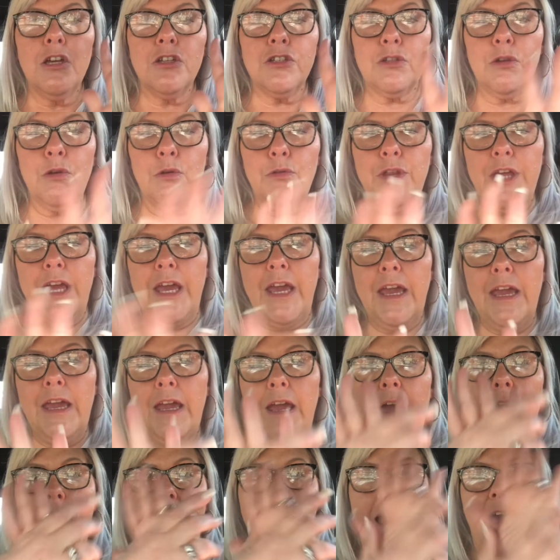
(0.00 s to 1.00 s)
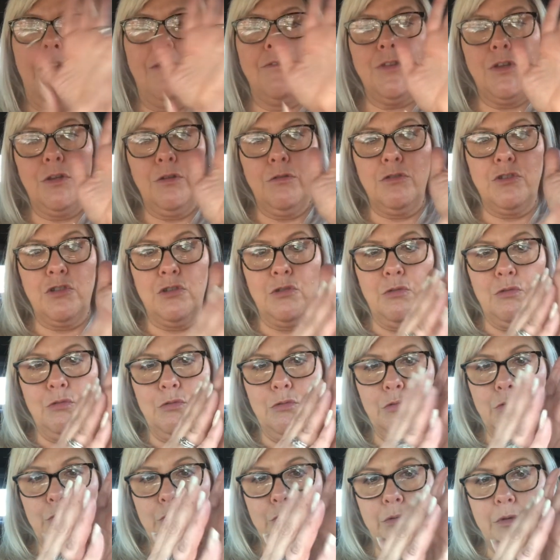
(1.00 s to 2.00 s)
So they have you
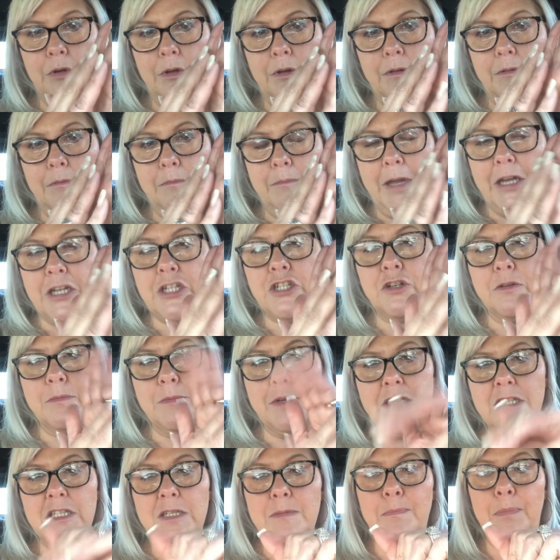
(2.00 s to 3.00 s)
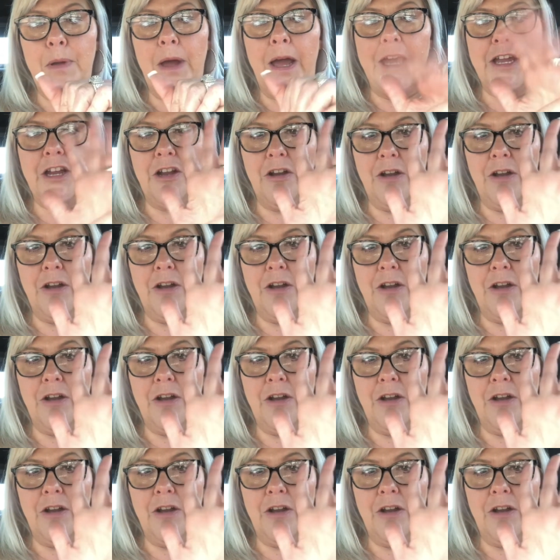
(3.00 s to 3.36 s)
do measurements by your